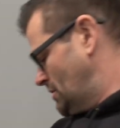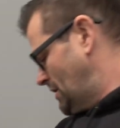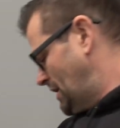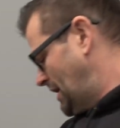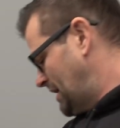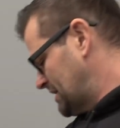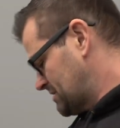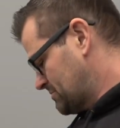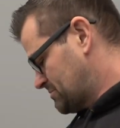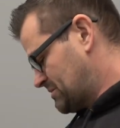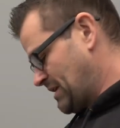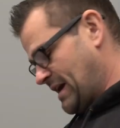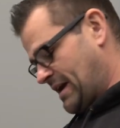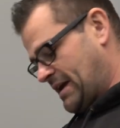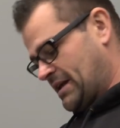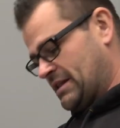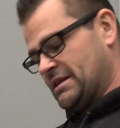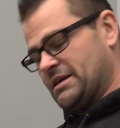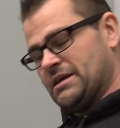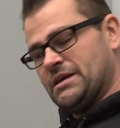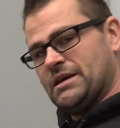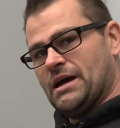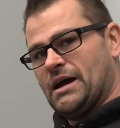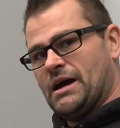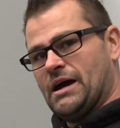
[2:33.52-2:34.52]
As I'm taking
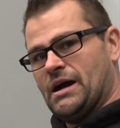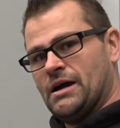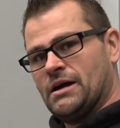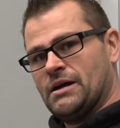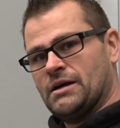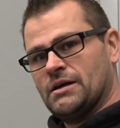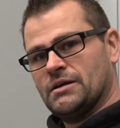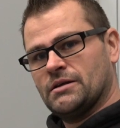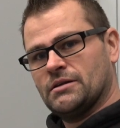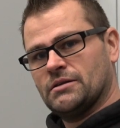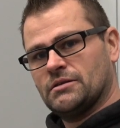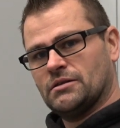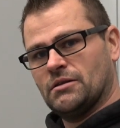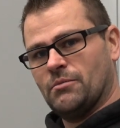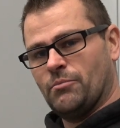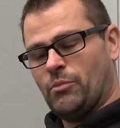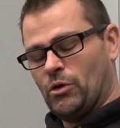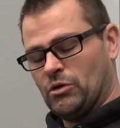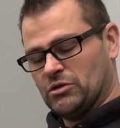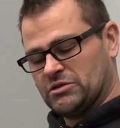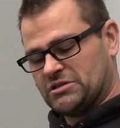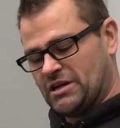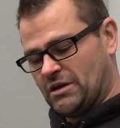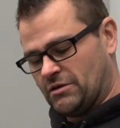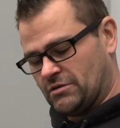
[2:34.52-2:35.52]
the
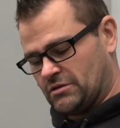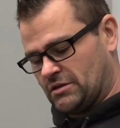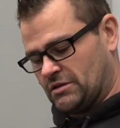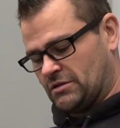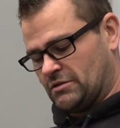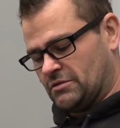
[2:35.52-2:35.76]
bolts out,